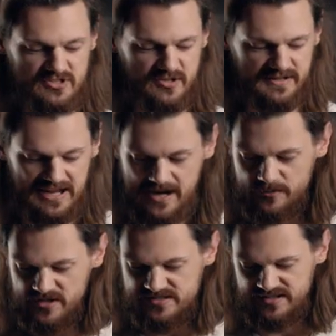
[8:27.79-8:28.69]
to your
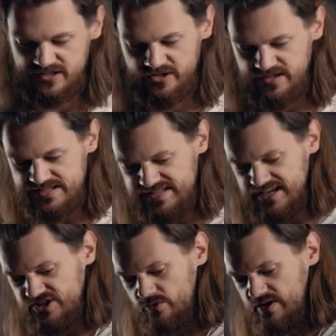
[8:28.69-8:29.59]
cameras and all your
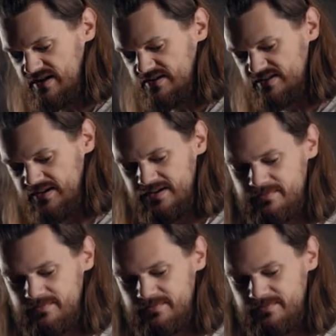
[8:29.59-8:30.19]
accessories.